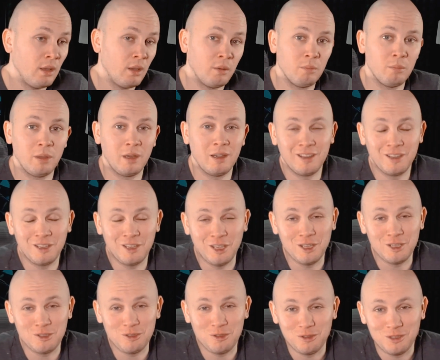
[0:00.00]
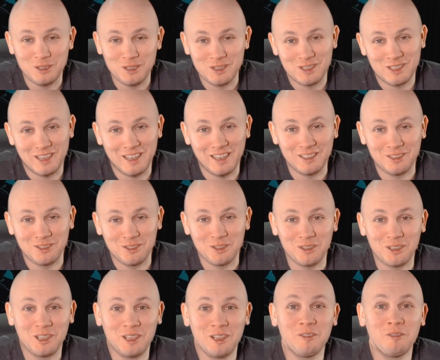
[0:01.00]
But in case you decide to
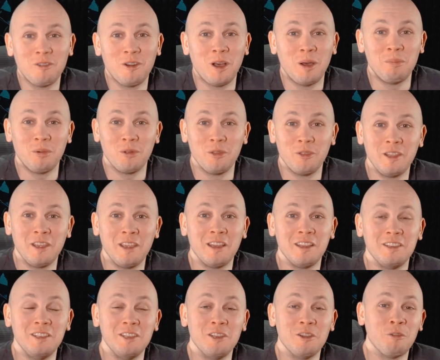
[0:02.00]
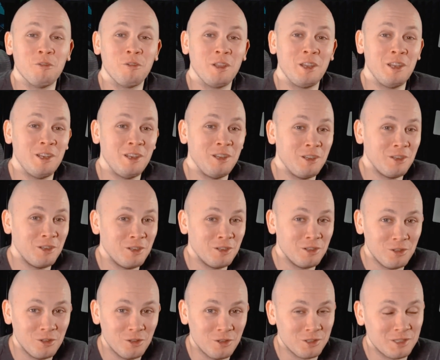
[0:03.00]
give up on the idea of editing it
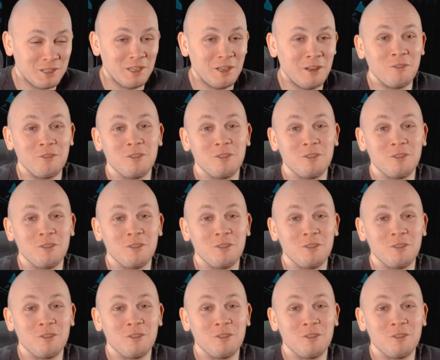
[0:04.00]
yourself,